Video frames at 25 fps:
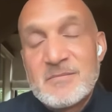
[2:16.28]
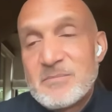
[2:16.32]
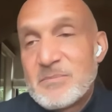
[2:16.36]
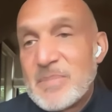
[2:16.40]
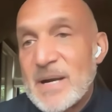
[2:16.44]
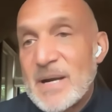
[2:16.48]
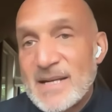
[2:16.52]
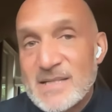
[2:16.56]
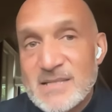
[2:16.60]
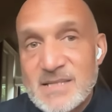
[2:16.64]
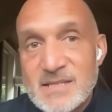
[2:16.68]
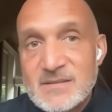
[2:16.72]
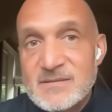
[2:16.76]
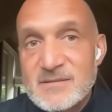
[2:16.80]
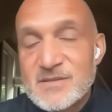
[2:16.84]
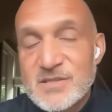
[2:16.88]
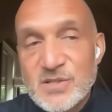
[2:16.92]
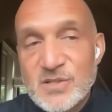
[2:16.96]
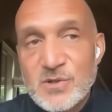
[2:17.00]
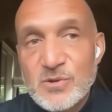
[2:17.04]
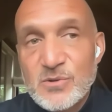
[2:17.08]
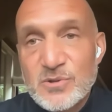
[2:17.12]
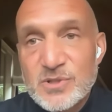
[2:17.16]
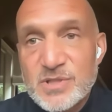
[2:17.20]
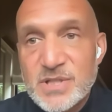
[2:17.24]
bat in
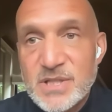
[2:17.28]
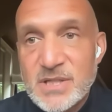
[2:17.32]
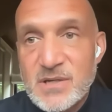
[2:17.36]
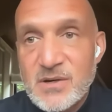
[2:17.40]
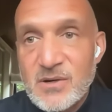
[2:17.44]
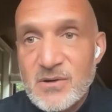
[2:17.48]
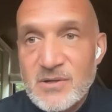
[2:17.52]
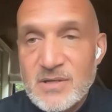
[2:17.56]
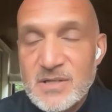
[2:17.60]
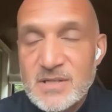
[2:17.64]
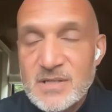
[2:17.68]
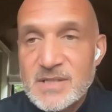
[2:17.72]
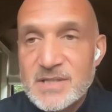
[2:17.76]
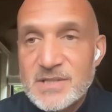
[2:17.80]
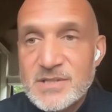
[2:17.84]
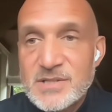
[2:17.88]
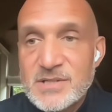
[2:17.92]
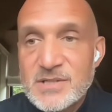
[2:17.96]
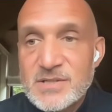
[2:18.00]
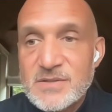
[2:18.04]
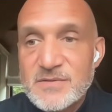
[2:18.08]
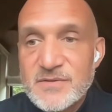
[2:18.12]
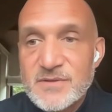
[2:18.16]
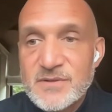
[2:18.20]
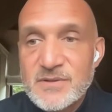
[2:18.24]
scorching hot
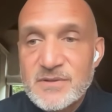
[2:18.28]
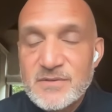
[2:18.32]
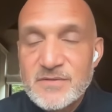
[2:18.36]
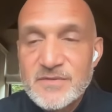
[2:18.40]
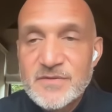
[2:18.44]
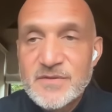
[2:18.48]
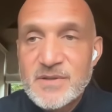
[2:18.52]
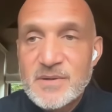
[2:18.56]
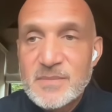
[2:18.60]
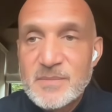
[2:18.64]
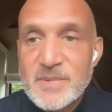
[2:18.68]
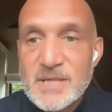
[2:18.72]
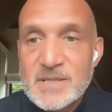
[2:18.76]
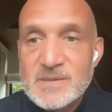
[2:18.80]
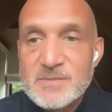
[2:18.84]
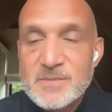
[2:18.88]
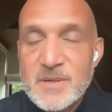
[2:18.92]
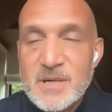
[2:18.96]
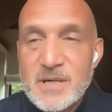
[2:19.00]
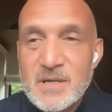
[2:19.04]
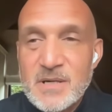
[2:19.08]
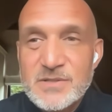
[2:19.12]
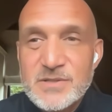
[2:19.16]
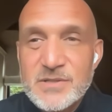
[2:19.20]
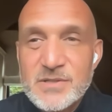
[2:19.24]
conditions for the best
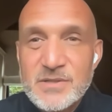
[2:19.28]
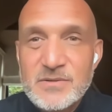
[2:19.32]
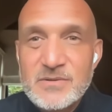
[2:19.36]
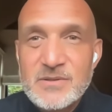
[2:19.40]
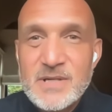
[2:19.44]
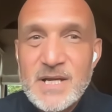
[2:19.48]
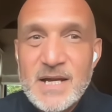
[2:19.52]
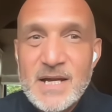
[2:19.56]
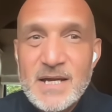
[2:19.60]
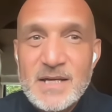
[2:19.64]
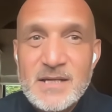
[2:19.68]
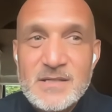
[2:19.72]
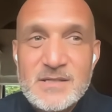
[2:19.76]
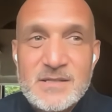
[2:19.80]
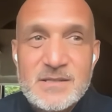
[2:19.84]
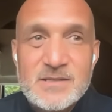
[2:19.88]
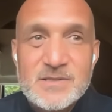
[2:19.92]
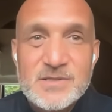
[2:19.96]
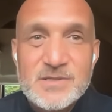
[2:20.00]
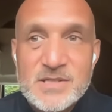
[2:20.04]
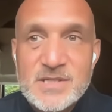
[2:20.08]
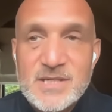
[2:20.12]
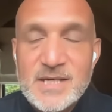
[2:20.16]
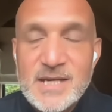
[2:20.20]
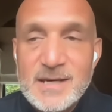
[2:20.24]
part of 2 days and
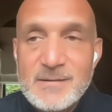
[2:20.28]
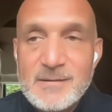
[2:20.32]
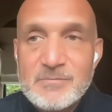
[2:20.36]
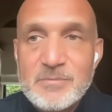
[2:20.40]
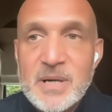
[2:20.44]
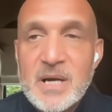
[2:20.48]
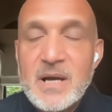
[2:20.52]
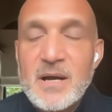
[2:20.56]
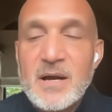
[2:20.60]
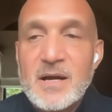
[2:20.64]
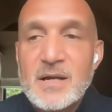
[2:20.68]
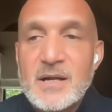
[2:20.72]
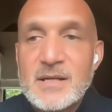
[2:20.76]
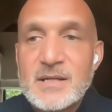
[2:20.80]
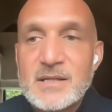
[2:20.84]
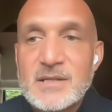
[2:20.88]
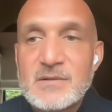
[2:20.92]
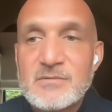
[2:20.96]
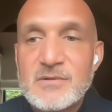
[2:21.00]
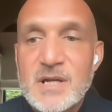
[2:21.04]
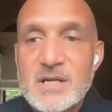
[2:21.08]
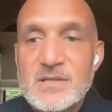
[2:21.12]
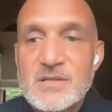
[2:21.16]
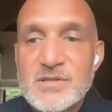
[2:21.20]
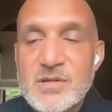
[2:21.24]
just keep piling the
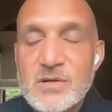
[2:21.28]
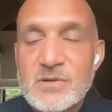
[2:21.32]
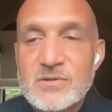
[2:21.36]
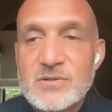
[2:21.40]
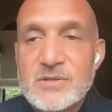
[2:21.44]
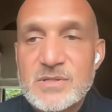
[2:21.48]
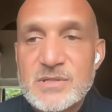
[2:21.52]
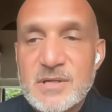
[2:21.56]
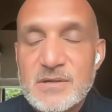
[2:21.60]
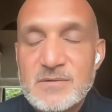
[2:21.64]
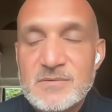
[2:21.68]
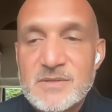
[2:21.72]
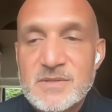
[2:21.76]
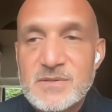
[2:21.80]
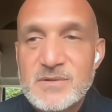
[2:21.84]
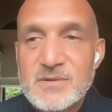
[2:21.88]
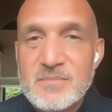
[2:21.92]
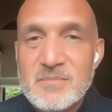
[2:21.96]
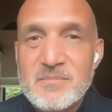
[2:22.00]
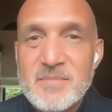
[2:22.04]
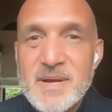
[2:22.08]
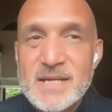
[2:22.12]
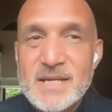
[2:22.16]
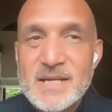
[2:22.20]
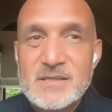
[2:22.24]
runs on. So sort of
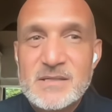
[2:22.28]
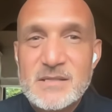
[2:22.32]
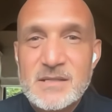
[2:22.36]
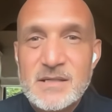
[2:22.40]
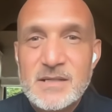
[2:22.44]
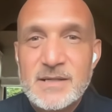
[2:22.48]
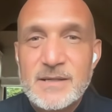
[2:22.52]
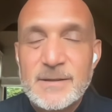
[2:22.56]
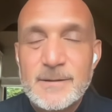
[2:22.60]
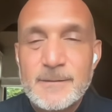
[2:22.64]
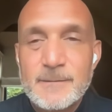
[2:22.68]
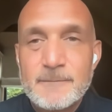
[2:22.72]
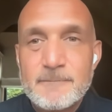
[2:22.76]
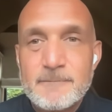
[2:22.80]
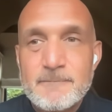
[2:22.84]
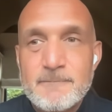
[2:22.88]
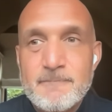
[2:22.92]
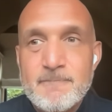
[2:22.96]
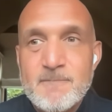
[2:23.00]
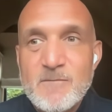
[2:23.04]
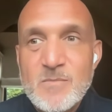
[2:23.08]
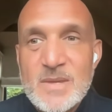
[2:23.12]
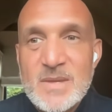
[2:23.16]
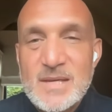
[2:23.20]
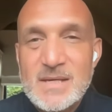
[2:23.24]
mentally,
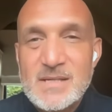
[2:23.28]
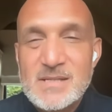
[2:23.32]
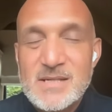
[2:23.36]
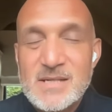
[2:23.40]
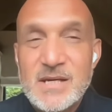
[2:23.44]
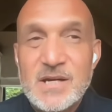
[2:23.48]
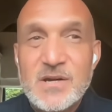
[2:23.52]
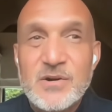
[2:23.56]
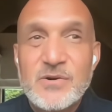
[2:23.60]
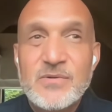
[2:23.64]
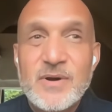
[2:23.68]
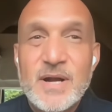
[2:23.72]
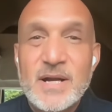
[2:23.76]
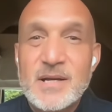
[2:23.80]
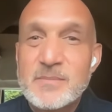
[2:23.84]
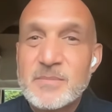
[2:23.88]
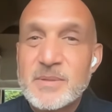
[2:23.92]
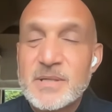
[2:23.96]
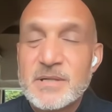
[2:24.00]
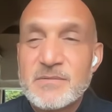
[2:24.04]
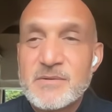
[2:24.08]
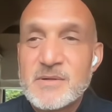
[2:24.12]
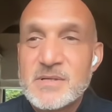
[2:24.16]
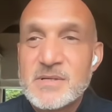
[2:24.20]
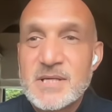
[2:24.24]
he's
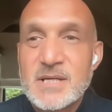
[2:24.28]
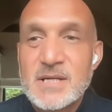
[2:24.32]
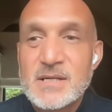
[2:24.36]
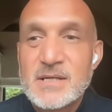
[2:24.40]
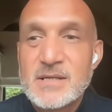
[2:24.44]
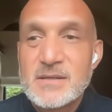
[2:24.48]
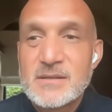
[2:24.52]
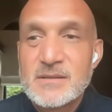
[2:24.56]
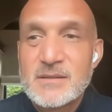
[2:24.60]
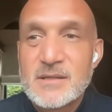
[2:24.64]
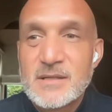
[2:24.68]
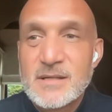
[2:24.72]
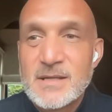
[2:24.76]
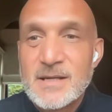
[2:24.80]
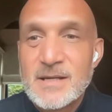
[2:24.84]
incredibly resilient.